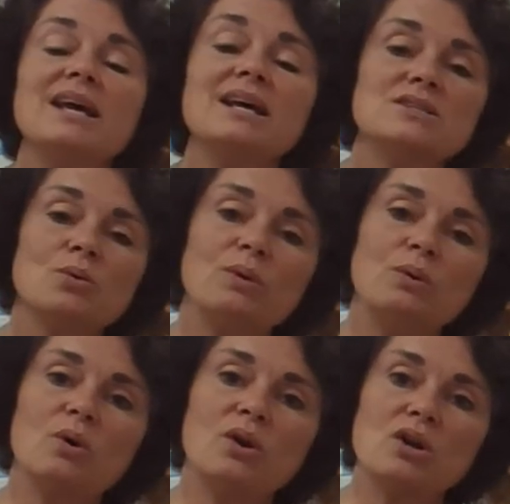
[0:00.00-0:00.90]
So we
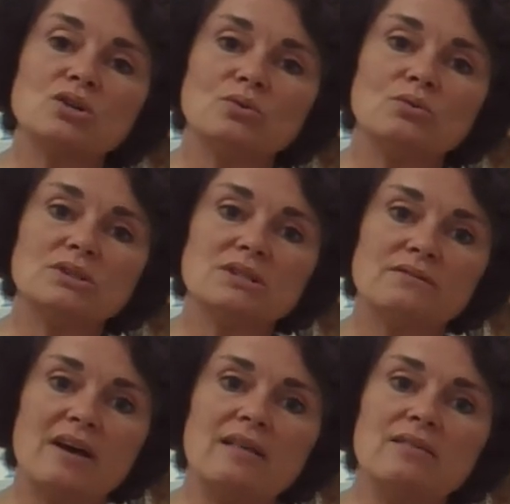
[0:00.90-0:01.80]
want our children to
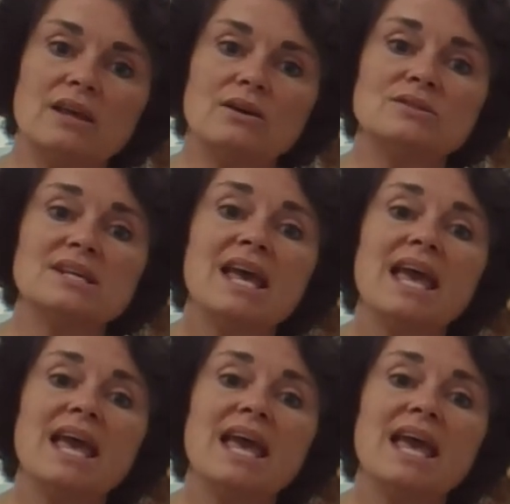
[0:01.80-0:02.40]
find those.